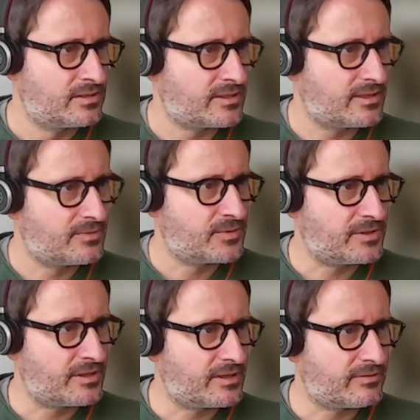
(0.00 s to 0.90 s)
Then what
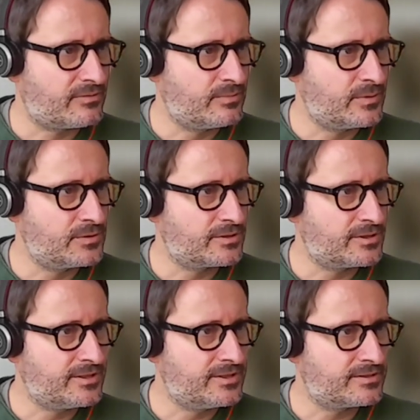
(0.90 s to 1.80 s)
I have more
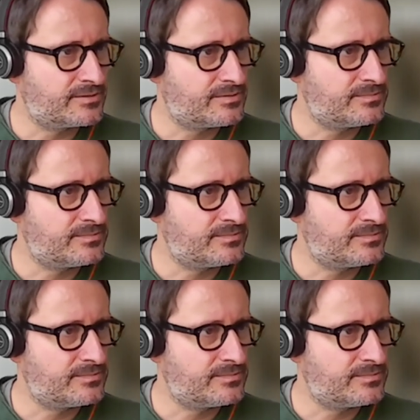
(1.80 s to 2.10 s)
here?